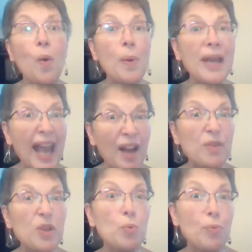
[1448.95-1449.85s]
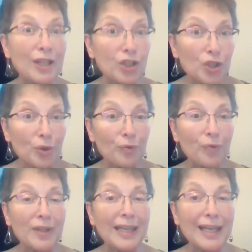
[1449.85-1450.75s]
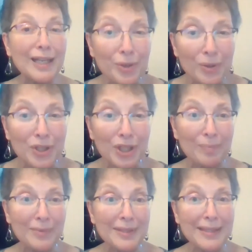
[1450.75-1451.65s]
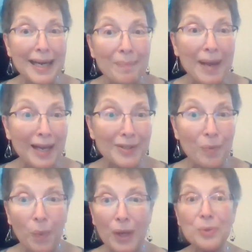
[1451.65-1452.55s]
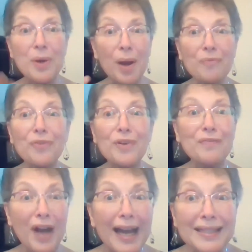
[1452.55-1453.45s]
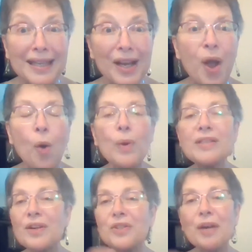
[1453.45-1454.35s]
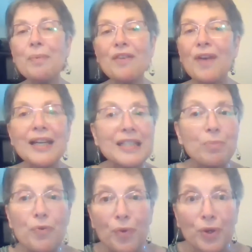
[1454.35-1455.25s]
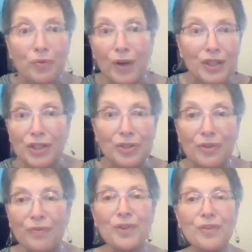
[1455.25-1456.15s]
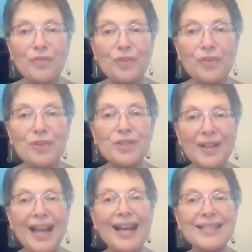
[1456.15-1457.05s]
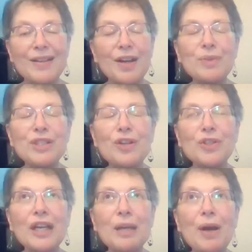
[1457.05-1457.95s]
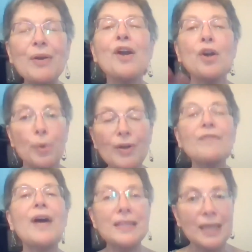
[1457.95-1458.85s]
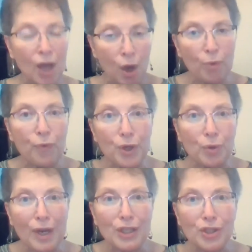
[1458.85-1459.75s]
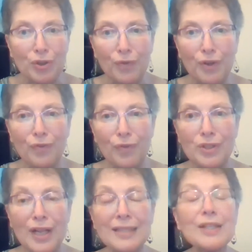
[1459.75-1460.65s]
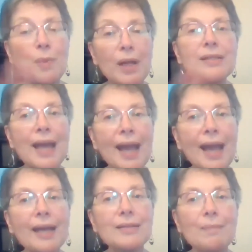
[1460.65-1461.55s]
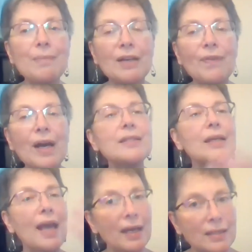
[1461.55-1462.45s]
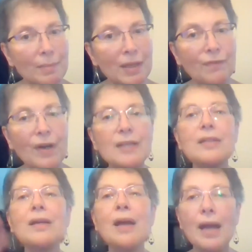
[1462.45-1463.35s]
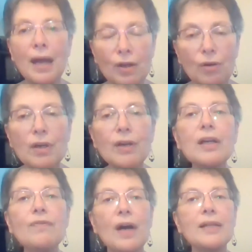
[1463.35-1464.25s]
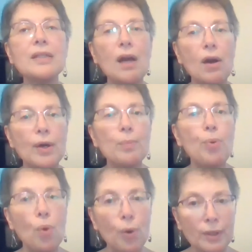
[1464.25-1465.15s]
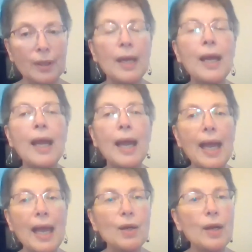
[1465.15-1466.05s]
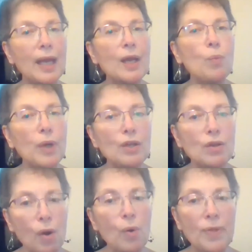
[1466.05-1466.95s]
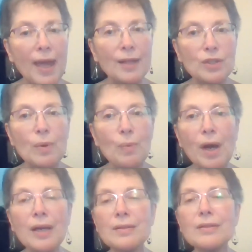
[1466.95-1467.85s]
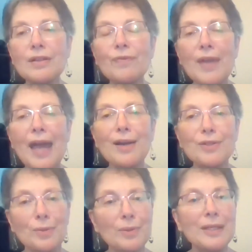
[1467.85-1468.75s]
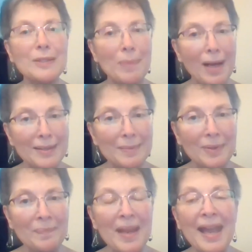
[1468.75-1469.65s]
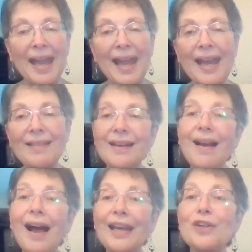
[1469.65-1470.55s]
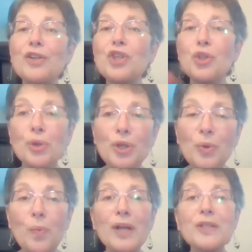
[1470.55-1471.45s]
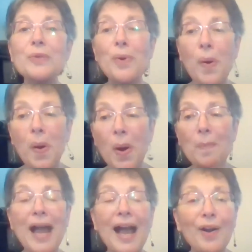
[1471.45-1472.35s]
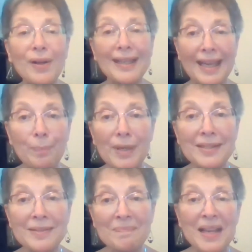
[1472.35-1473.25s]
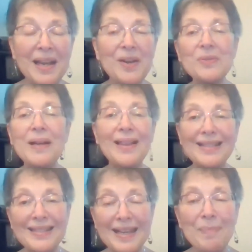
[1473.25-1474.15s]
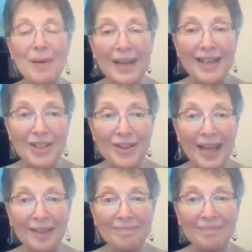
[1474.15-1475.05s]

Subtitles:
We have you register for the internship database when you come for advising. We start talking about advising before you've registered for your first class. We start talking about career advising before you register for your first class, as well as academic advising. Academic advising and career advising are important, and we know that. So we want to deliver that as early as possible. And then I can assure you, once we're all back on campus, here's what I like to say about HFA.